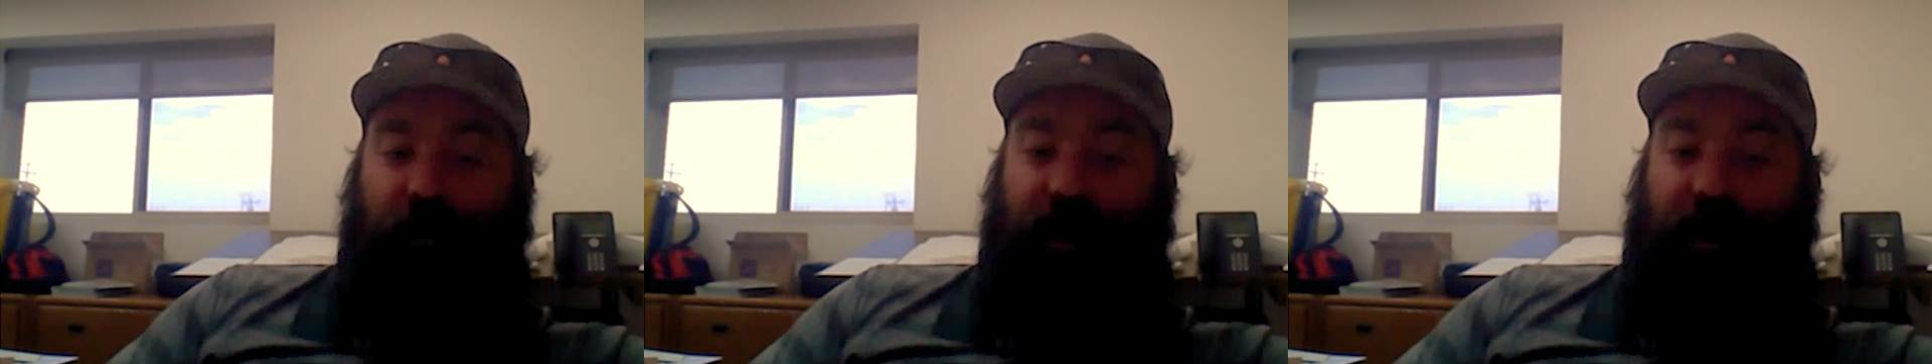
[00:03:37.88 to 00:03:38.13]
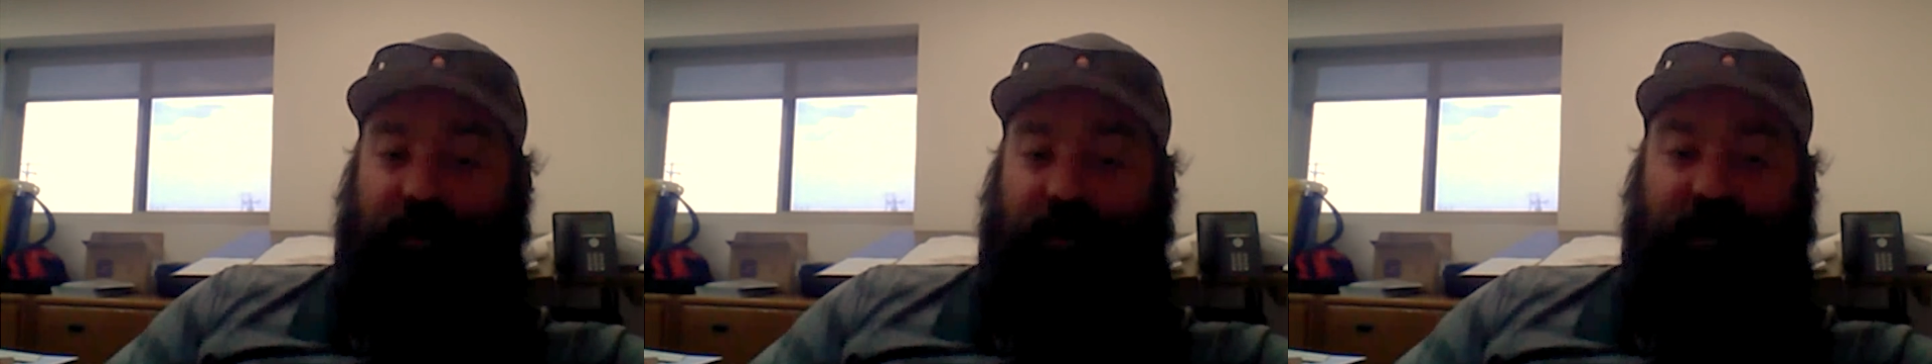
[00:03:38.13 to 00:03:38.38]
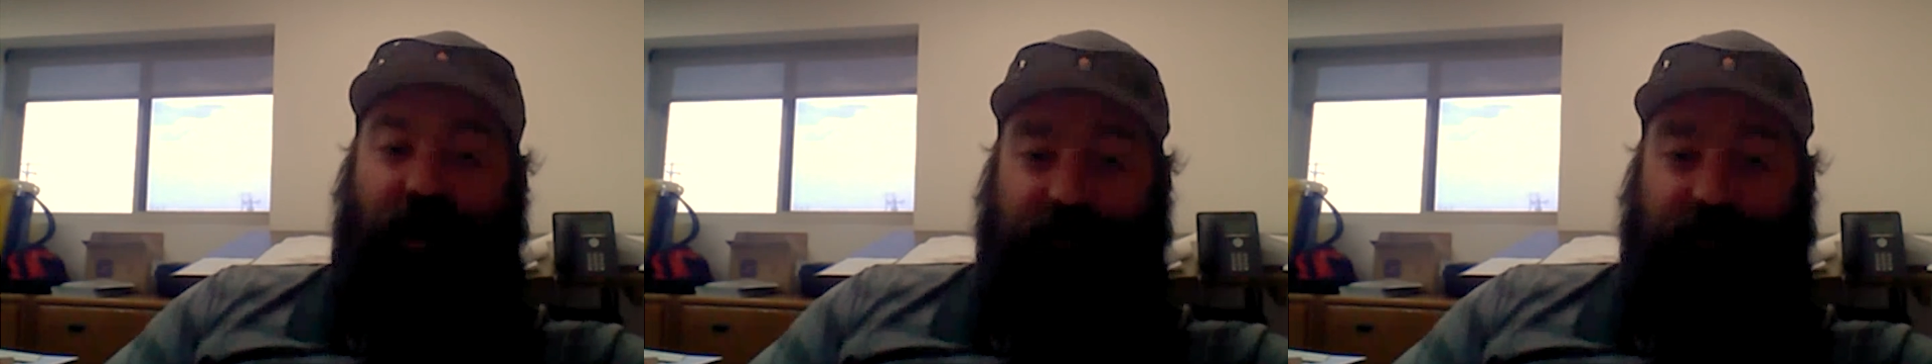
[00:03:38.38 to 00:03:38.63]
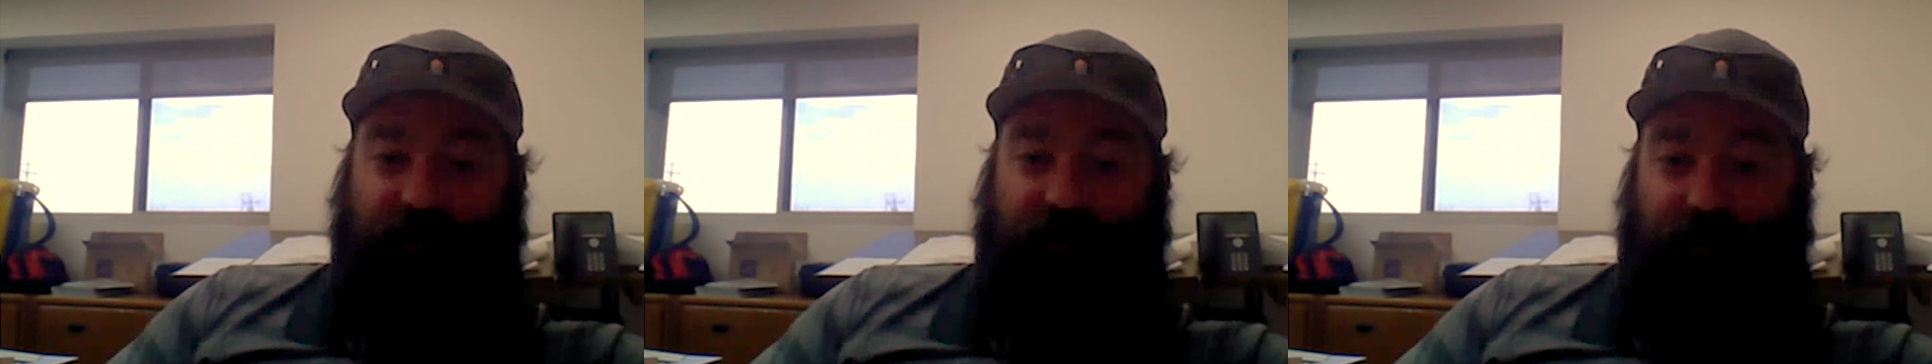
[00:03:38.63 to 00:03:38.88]
I mean, that's
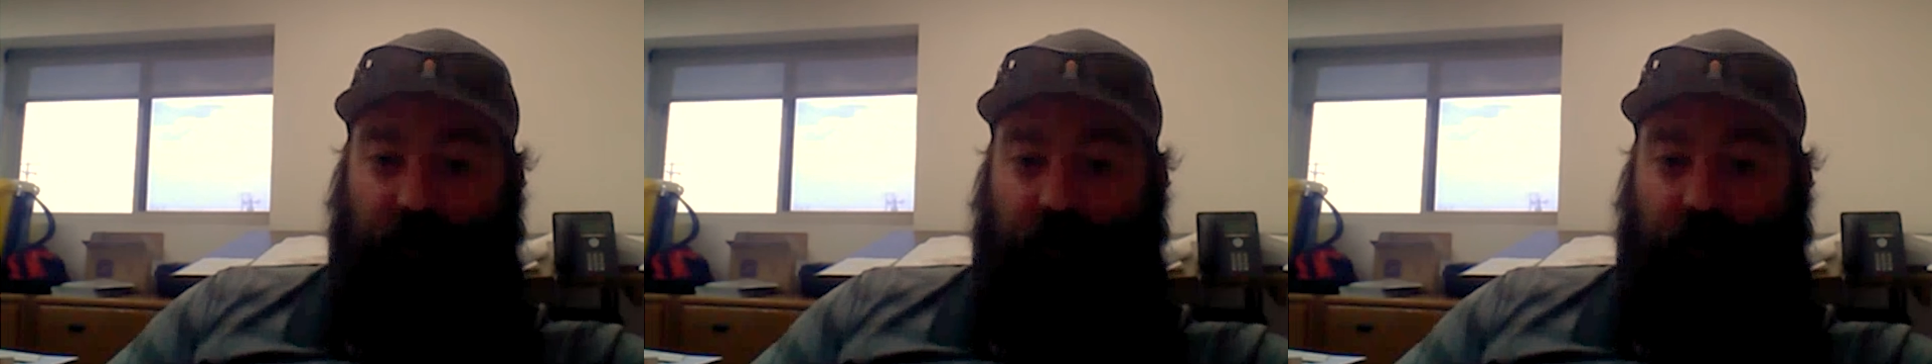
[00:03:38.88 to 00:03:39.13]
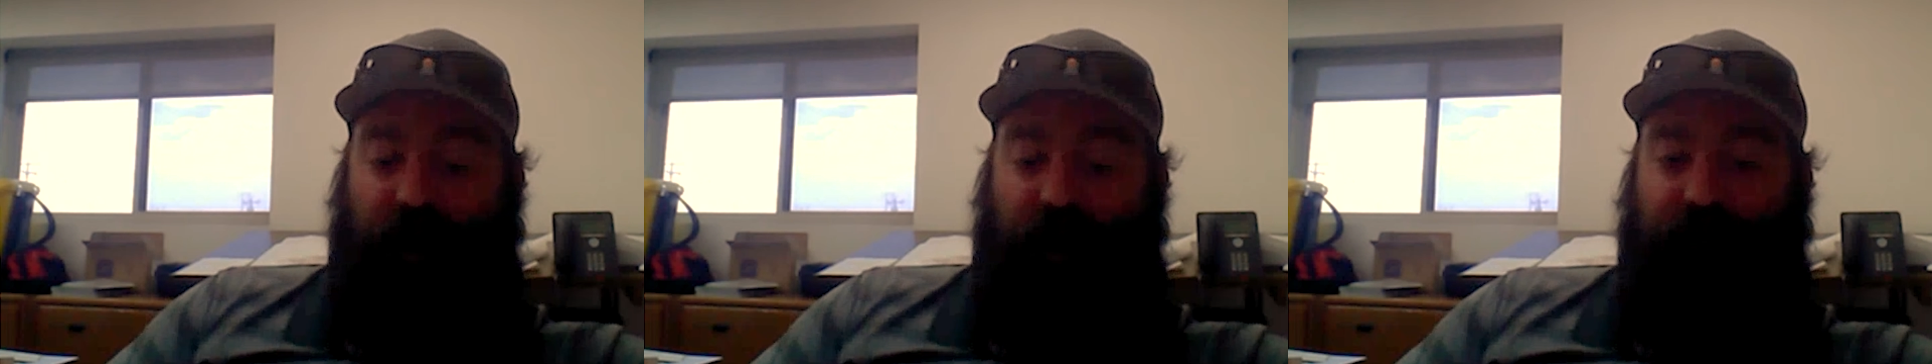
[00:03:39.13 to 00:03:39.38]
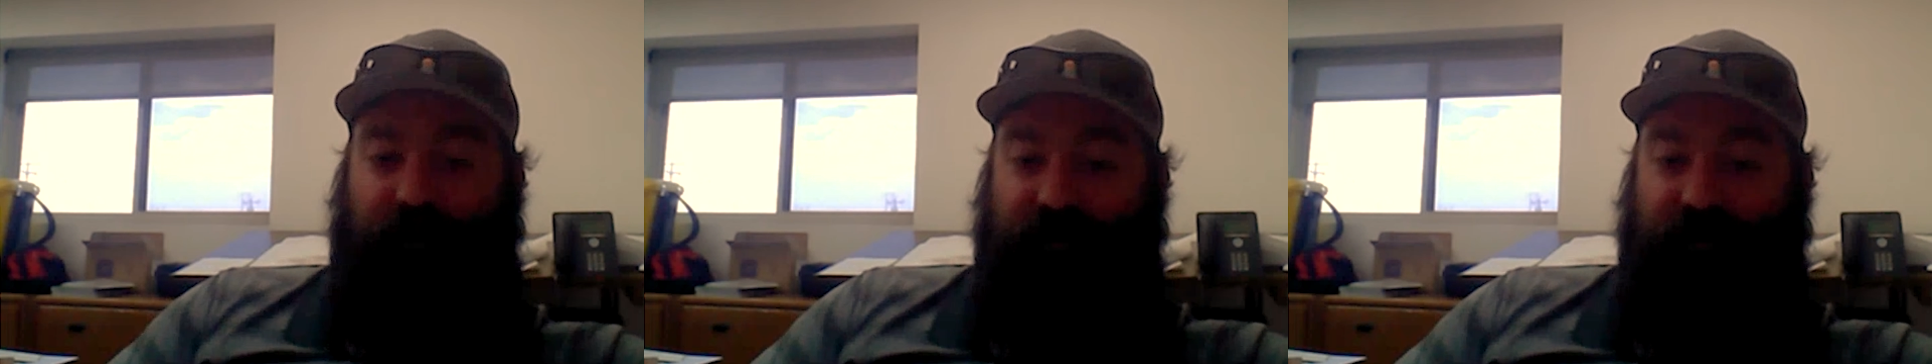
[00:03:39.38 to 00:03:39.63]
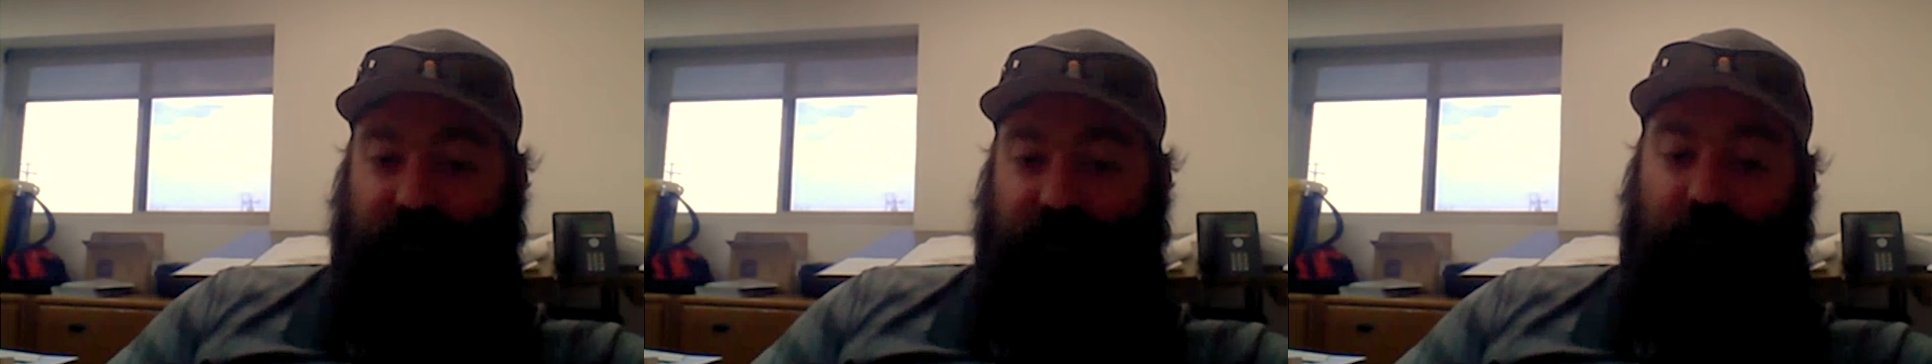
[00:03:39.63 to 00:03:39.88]
nice. You don't have to,
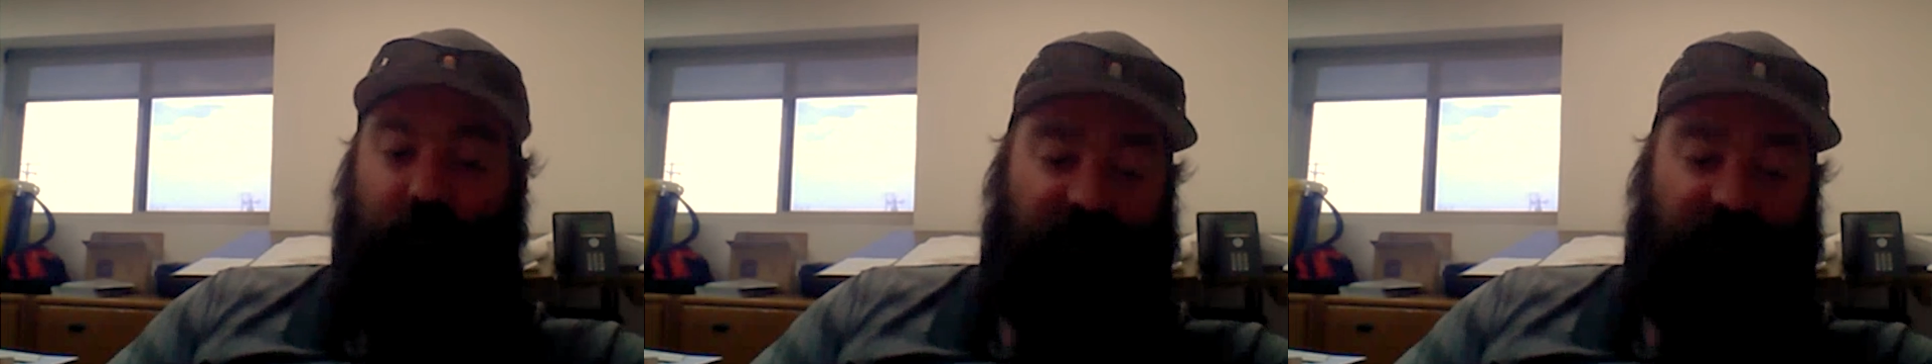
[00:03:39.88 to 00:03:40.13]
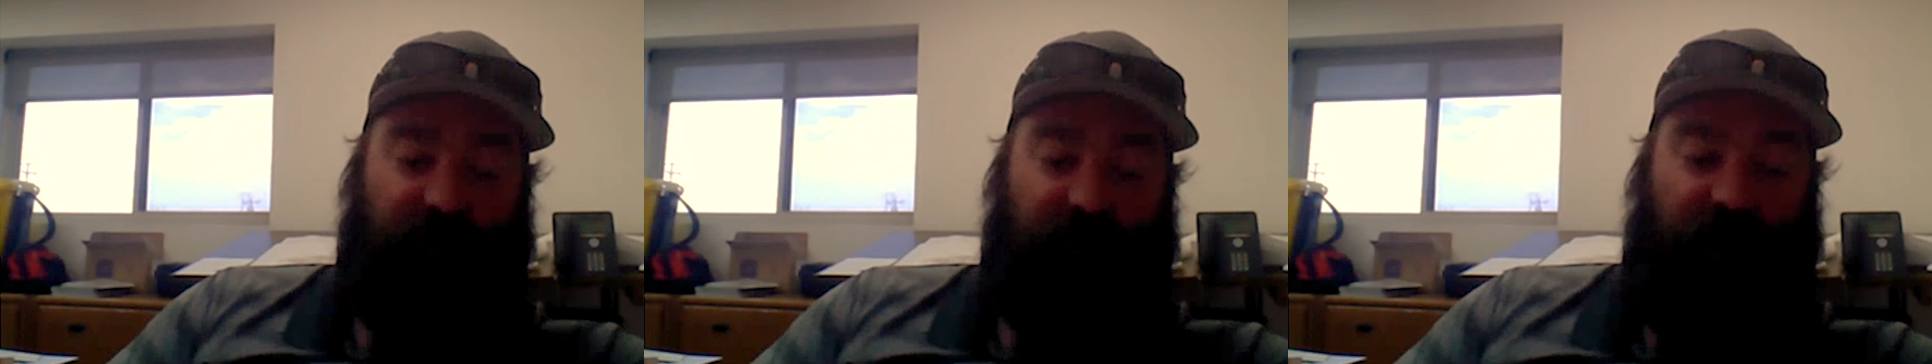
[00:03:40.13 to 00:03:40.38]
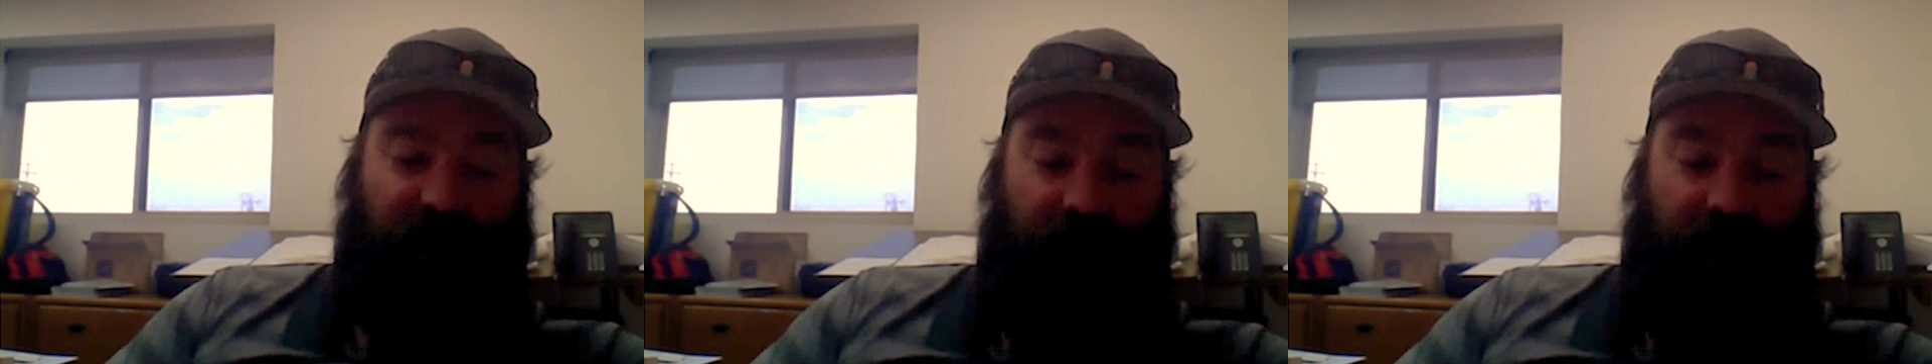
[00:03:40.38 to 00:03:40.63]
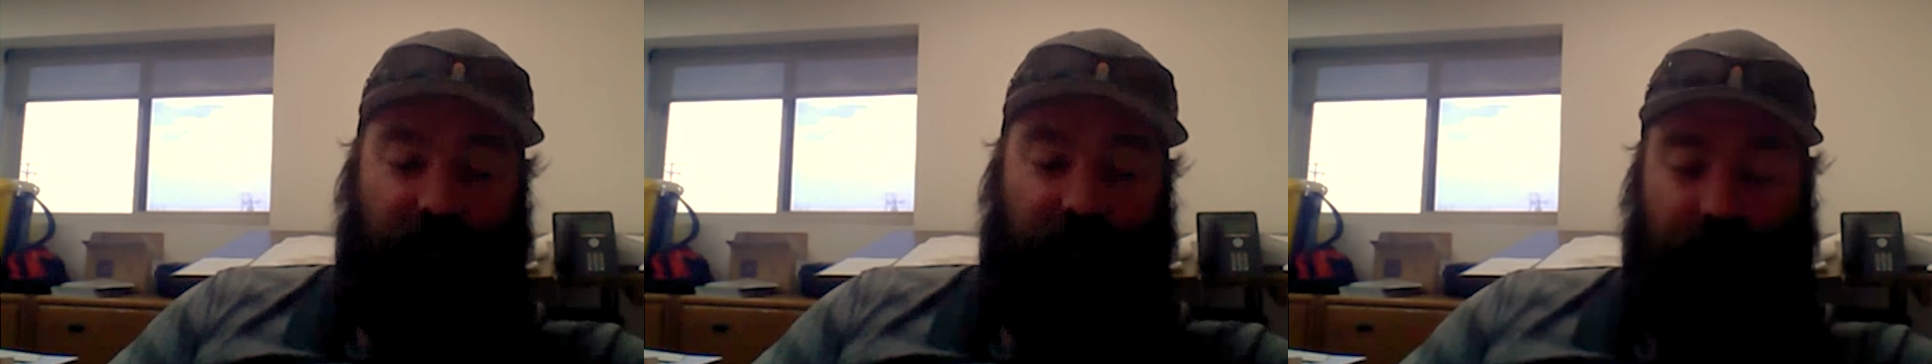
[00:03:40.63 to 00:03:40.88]
there's nothing really to
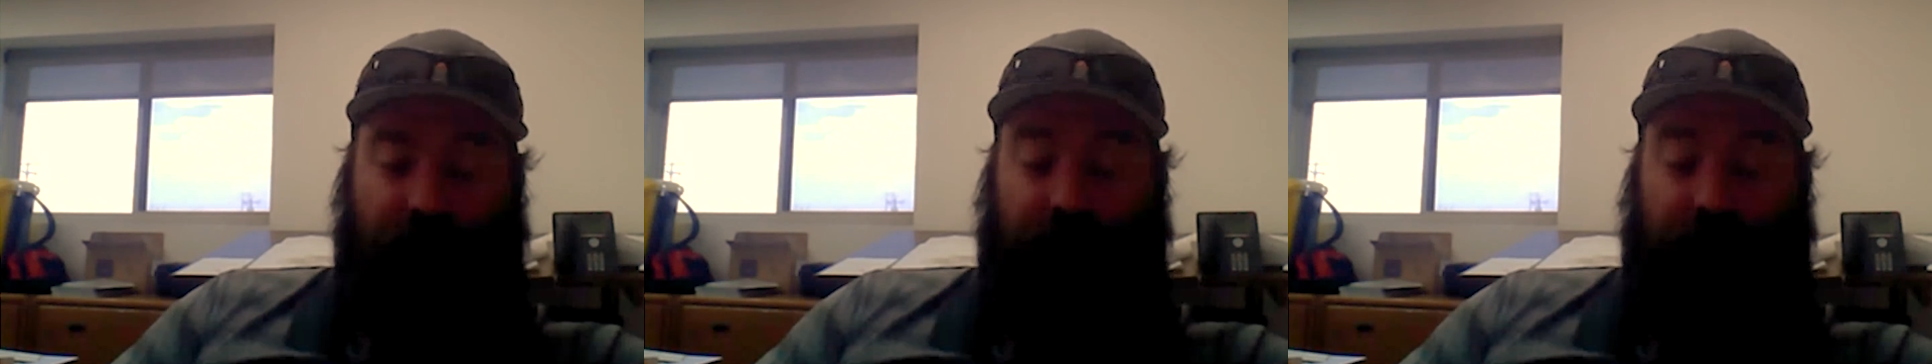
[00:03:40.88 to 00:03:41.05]
maintain.